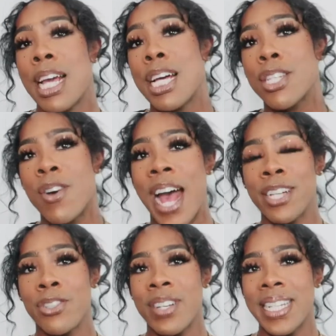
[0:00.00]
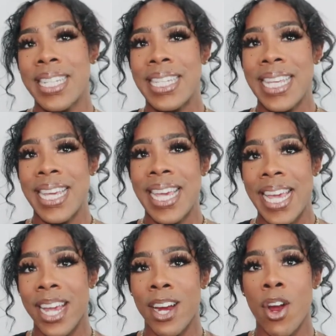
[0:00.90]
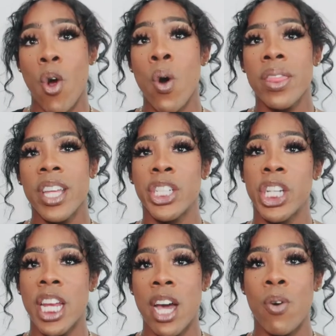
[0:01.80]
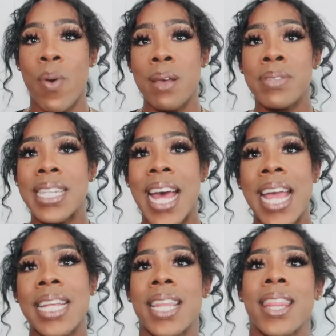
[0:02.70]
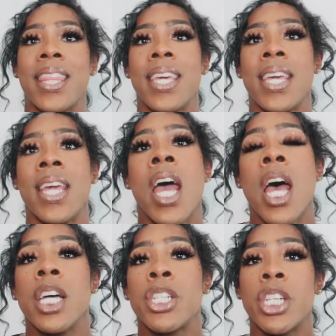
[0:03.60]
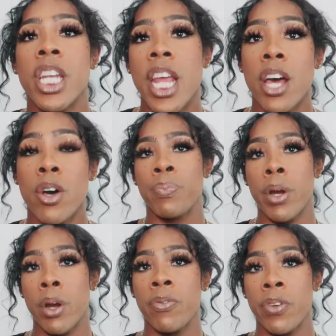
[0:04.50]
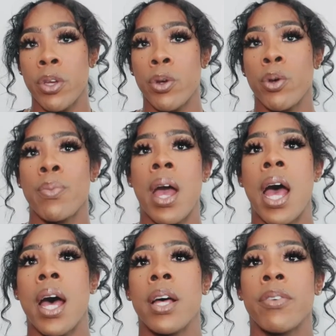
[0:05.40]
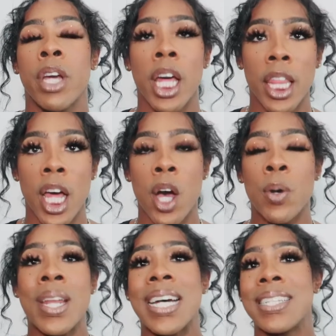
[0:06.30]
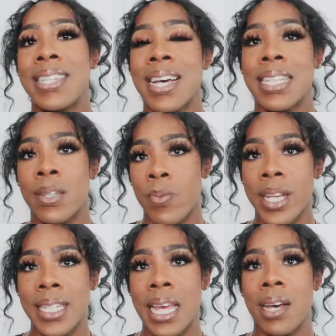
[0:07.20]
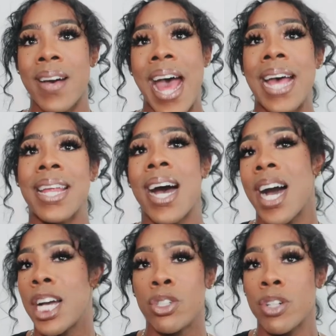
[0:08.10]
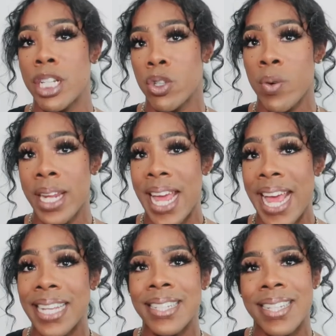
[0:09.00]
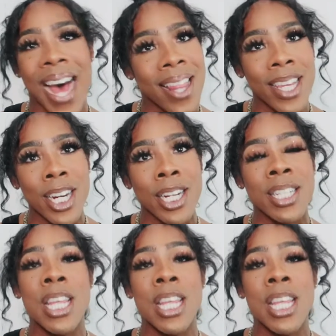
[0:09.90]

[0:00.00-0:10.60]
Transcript: So as you can see here on the Chanel website, the Chanel perfume cologne does retail at one hundred twenty-eight dollars,